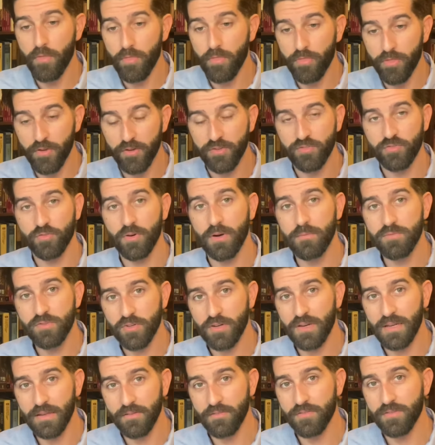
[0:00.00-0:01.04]
the scripture
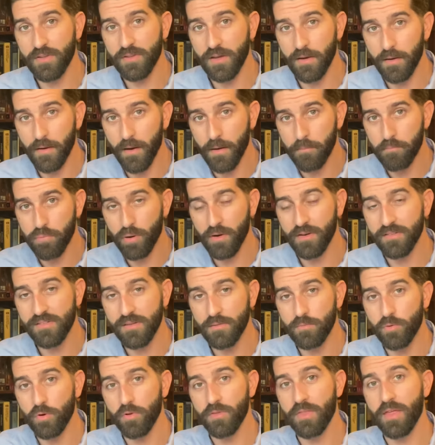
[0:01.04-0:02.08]
gives a, a,
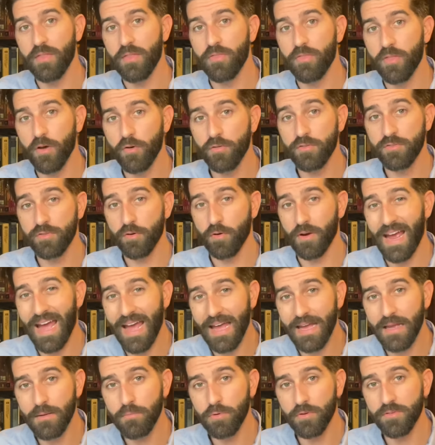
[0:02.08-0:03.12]
principle that those who are
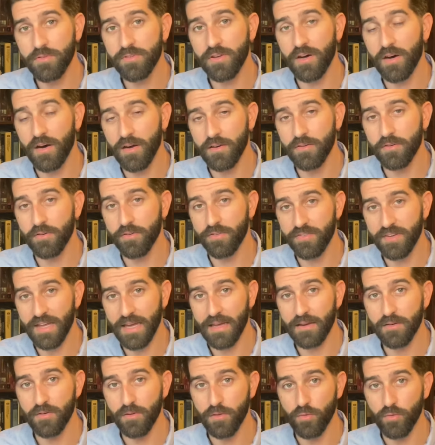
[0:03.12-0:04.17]
able to
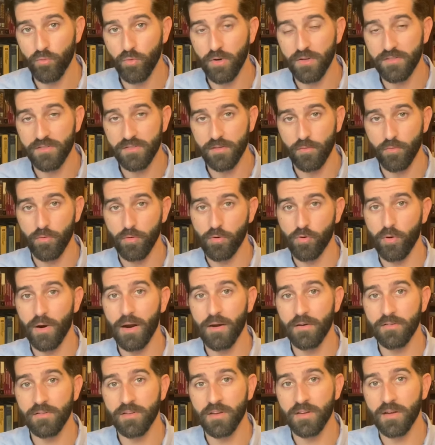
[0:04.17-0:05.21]
understand are the ones that were
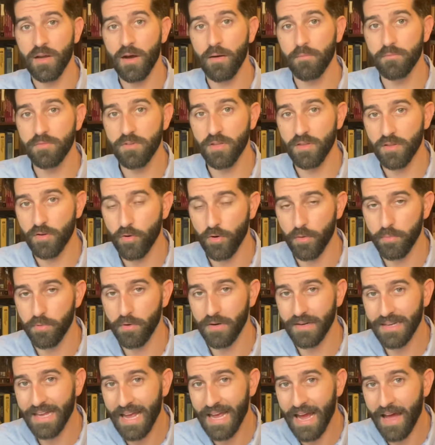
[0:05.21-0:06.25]
required to come to the
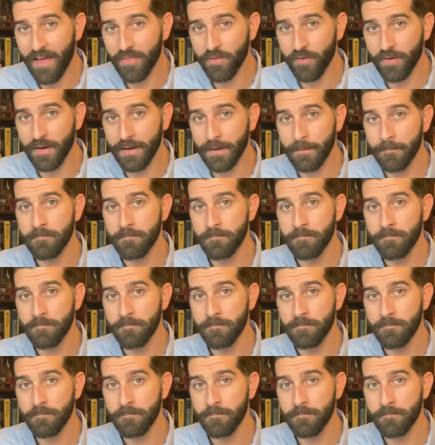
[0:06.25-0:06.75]
corporate gathering